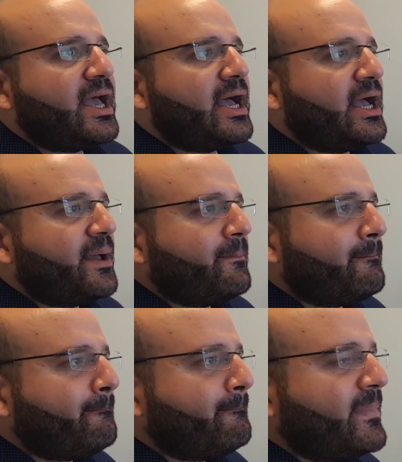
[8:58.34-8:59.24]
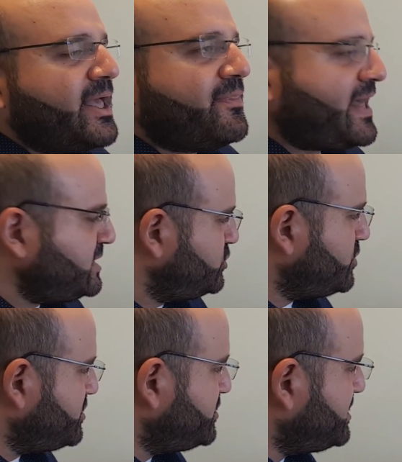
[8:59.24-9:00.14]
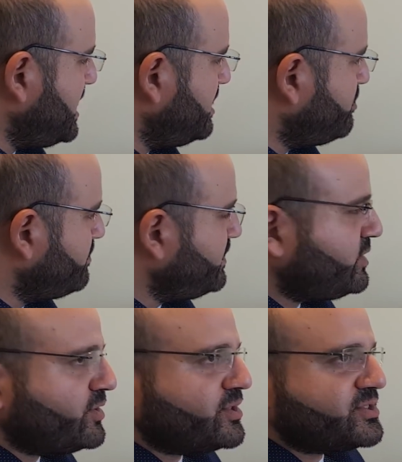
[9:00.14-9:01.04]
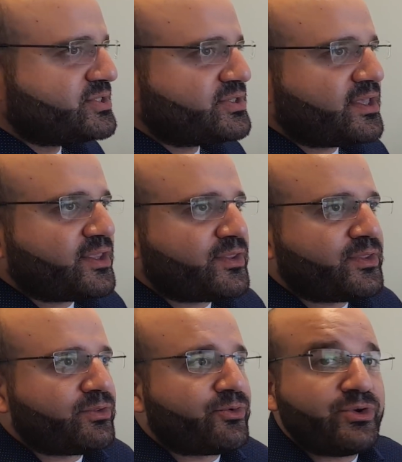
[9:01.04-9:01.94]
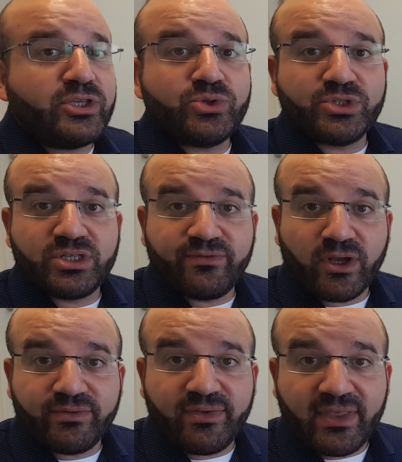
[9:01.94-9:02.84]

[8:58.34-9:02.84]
that's not sustainable, because the resources involved